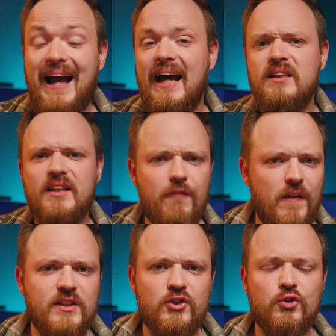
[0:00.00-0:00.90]
And if
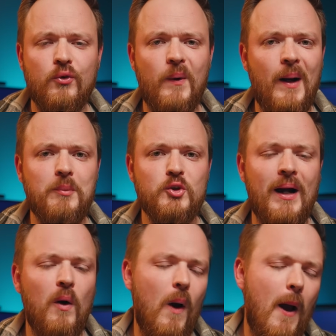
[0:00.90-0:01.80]
this tutorial helped you
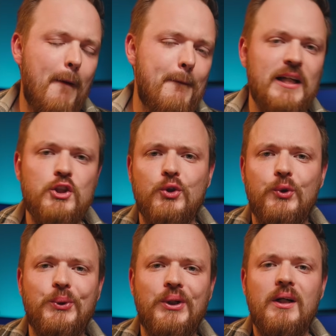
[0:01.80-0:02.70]
out, make
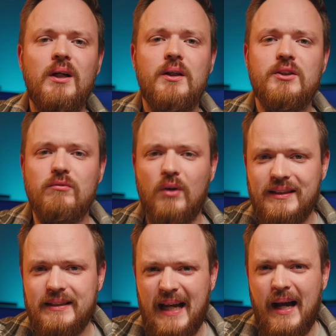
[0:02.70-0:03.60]
sure to
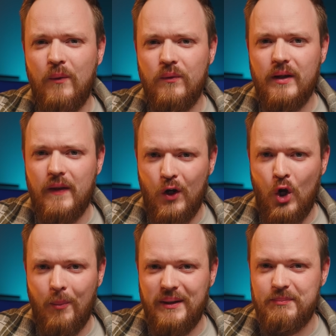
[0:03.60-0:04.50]
write it down in the
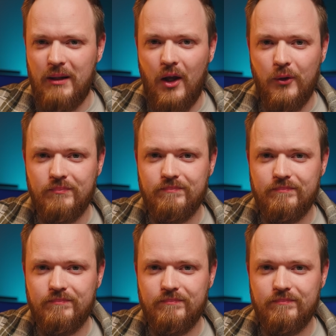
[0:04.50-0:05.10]
comments below.